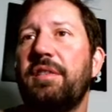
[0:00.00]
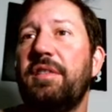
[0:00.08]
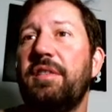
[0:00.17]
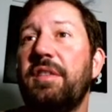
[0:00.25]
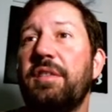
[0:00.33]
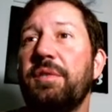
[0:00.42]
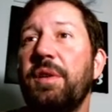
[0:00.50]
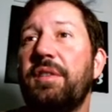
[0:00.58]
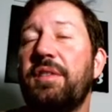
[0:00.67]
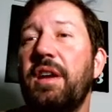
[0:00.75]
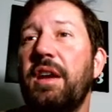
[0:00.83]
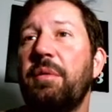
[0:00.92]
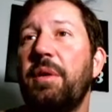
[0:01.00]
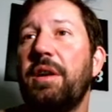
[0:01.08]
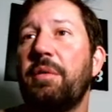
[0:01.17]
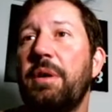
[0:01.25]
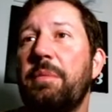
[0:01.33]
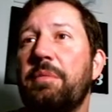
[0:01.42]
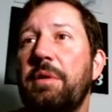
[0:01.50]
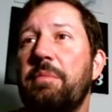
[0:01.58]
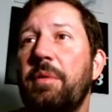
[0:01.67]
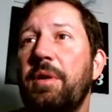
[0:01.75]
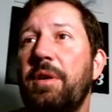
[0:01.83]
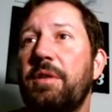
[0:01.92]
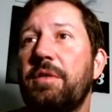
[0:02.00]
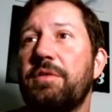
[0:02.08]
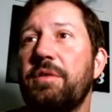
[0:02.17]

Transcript: decentralized gateway to Web 3.0.